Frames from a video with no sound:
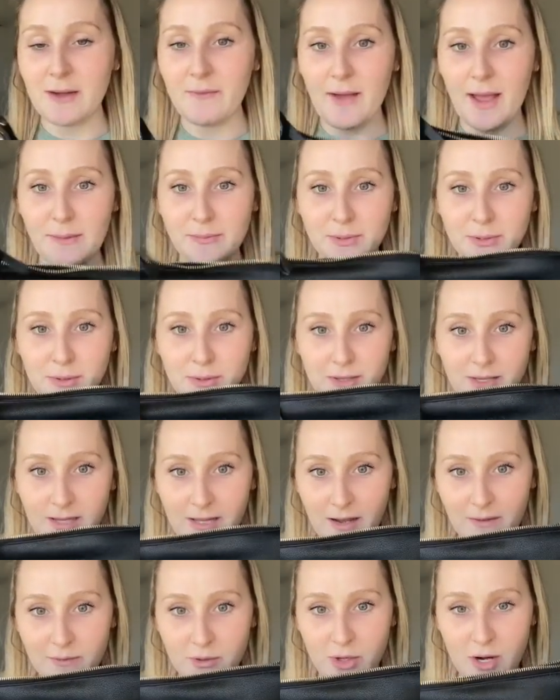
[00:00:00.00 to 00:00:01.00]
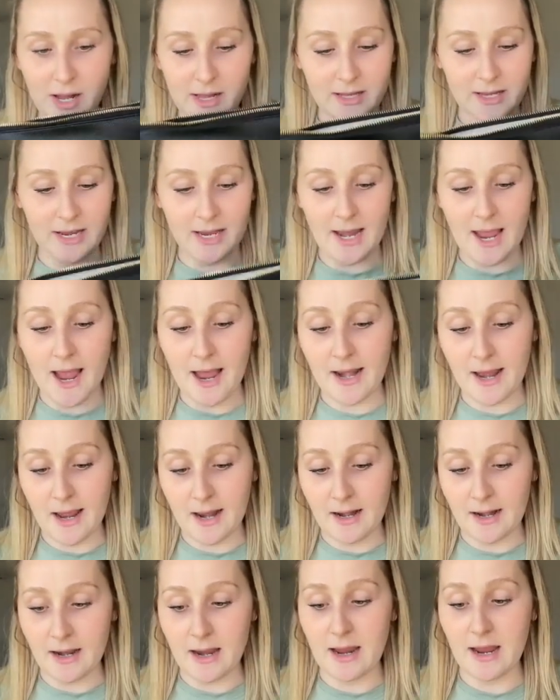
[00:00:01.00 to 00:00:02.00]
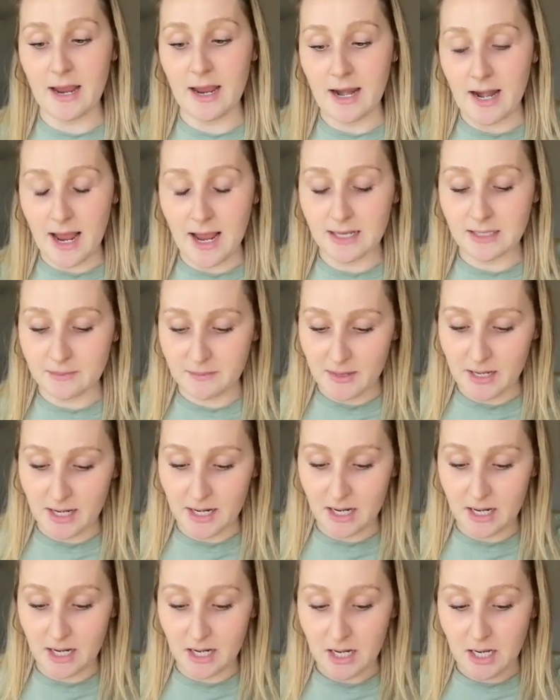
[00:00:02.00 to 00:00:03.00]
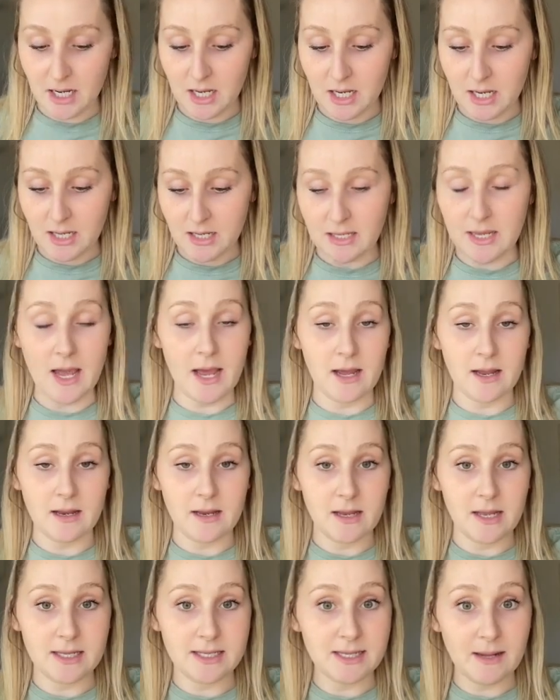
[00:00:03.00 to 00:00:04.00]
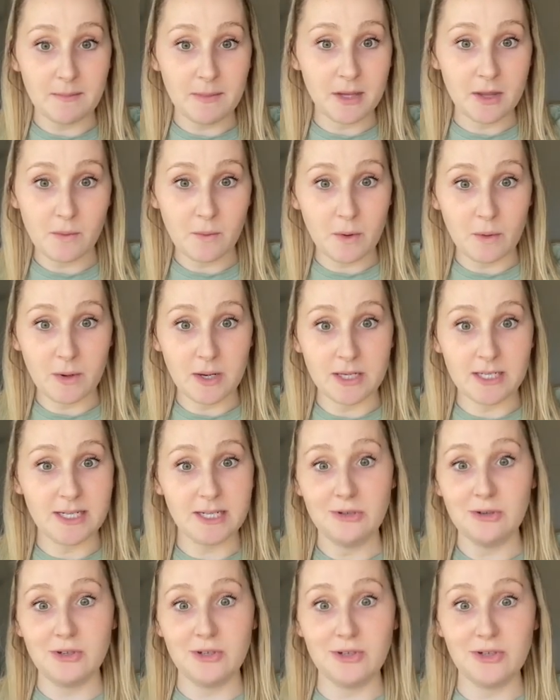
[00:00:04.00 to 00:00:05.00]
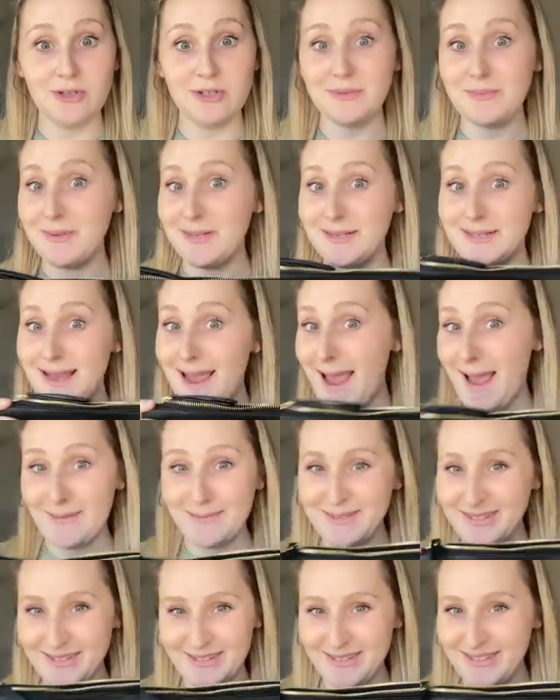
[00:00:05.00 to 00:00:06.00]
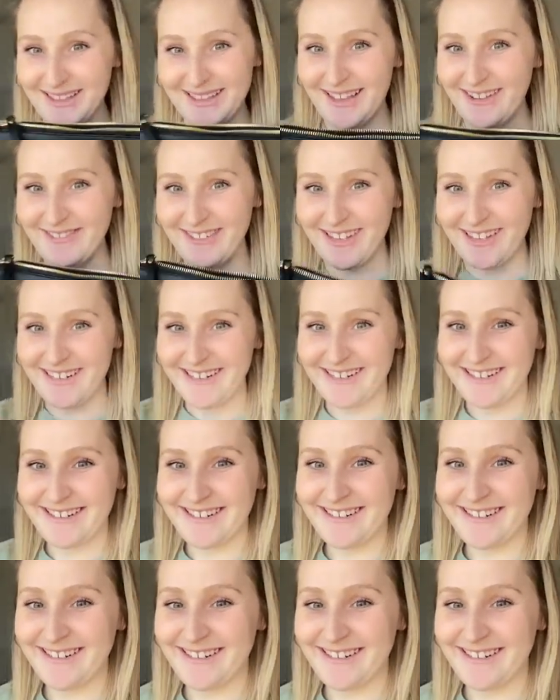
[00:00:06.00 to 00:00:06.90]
I've absolutely loved trialing it out, and it has been, yeah, it's something that we will continue to use because I absolutely love it.